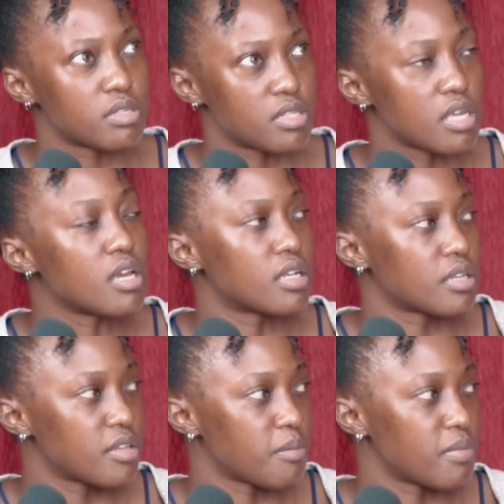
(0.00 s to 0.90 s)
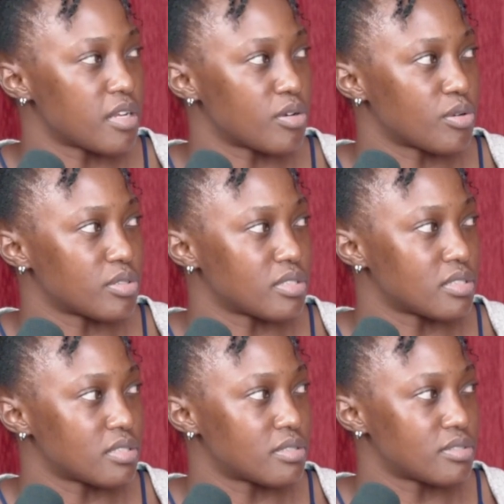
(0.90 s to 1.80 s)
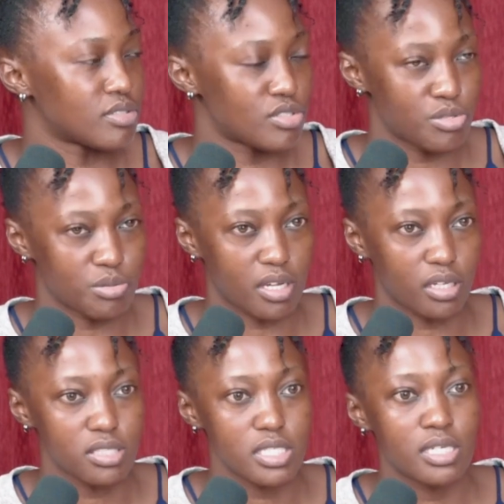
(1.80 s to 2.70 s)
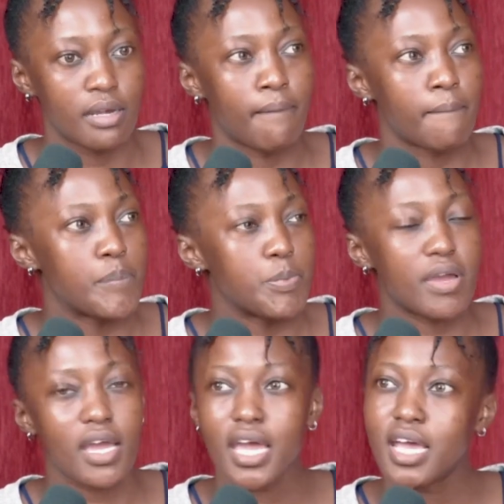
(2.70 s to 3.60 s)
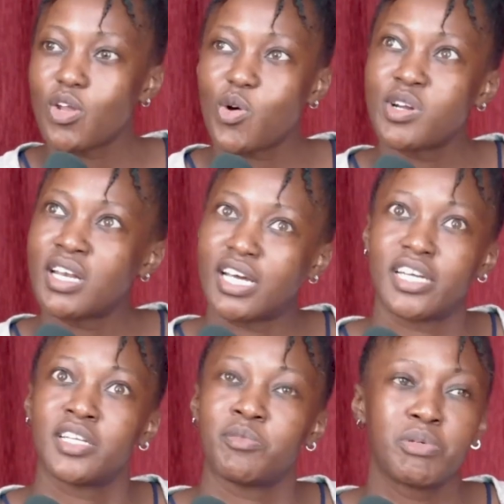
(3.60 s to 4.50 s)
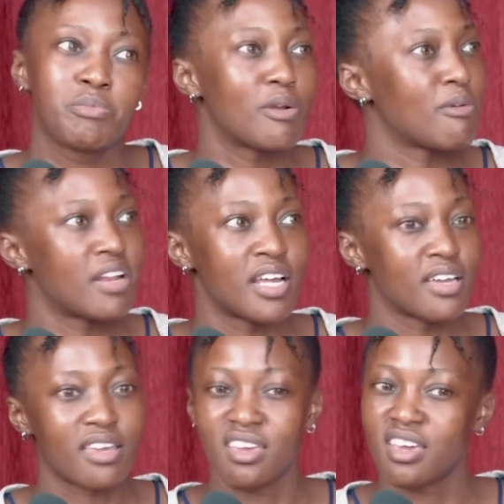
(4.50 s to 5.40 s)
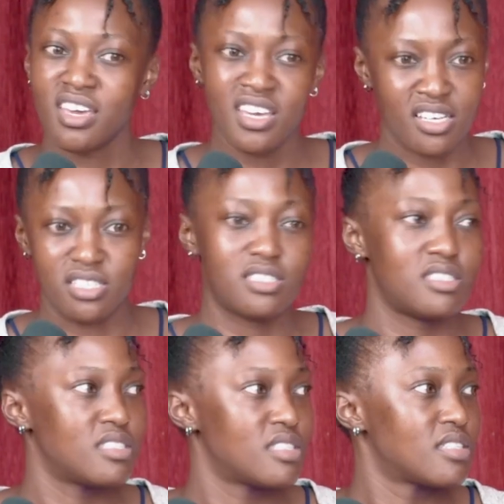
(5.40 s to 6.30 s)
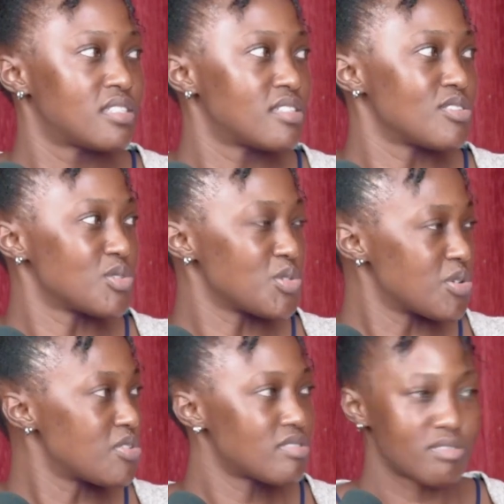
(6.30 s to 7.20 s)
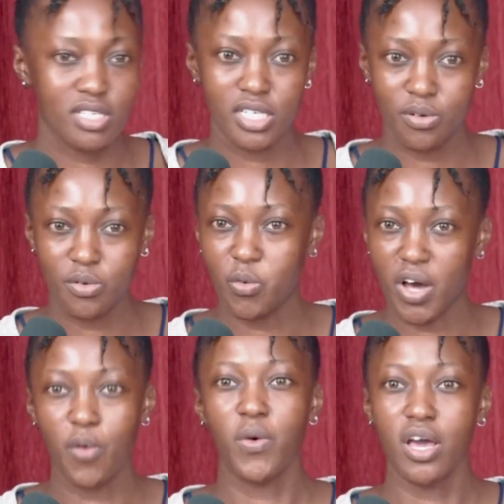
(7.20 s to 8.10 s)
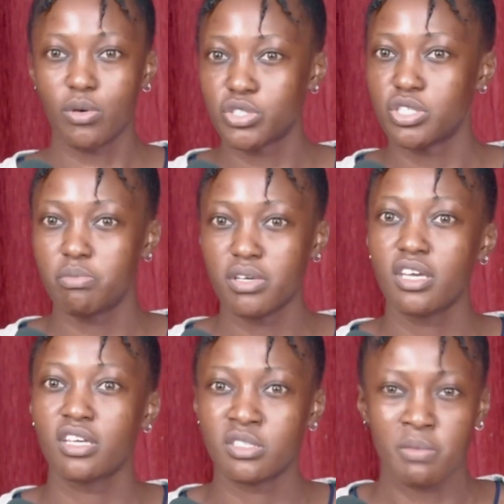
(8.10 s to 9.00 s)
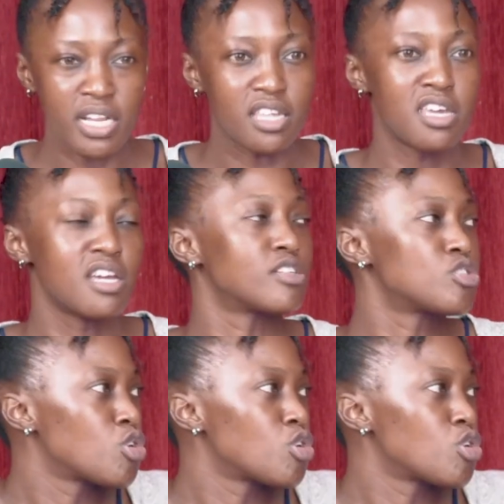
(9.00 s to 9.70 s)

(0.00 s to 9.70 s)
The medical student. And online, people were like, yes, why was she picking his heel?